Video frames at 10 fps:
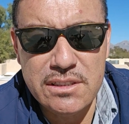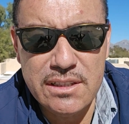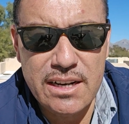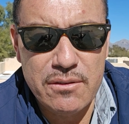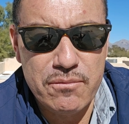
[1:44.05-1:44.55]

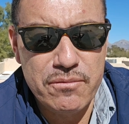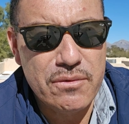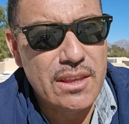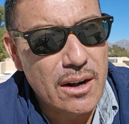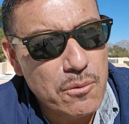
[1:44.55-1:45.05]
that I
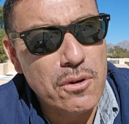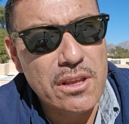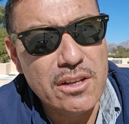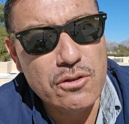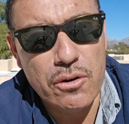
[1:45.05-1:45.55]
really
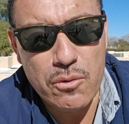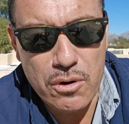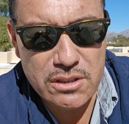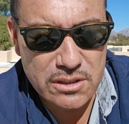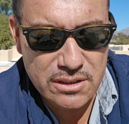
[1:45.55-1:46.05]
enjoy in
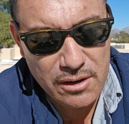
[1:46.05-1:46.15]
watches.